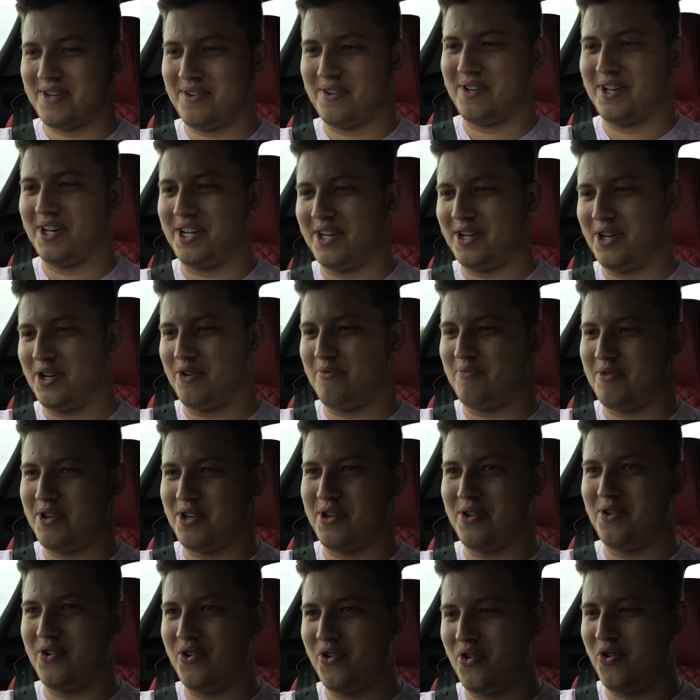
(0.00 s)
Well, I hope
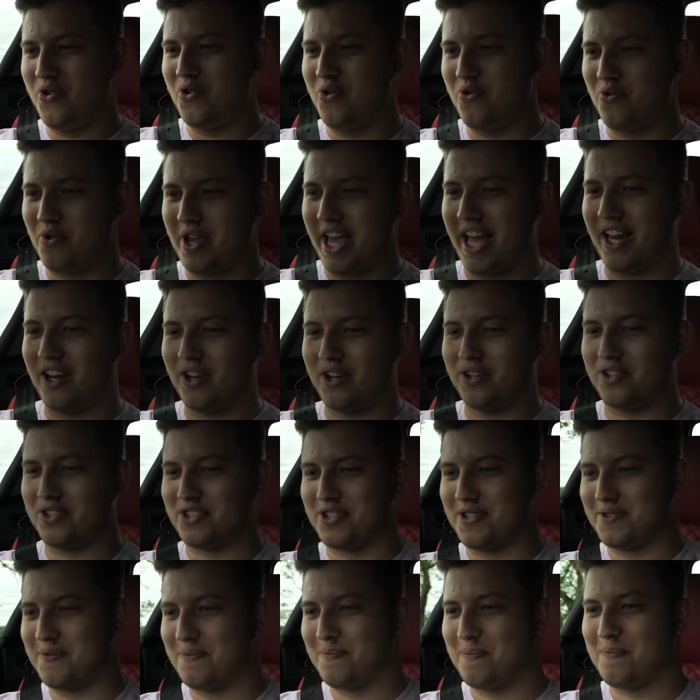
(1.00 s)
you get
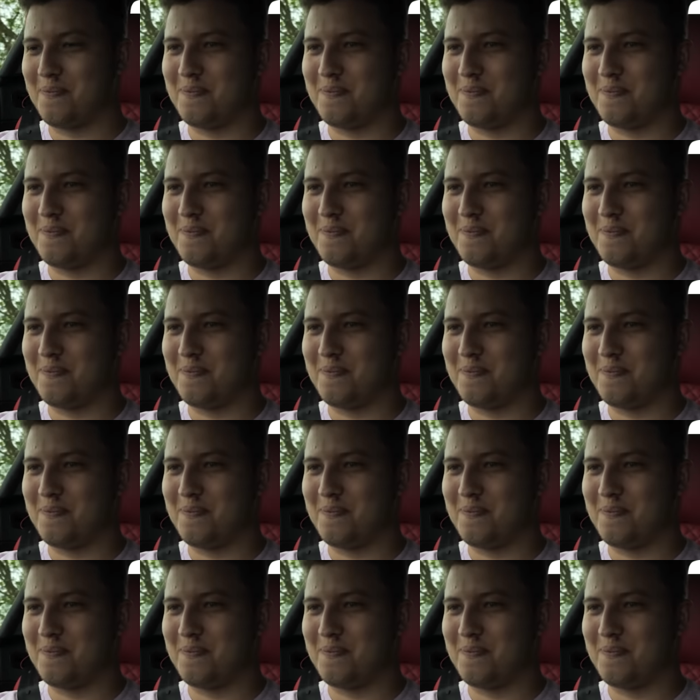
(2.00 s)
lost.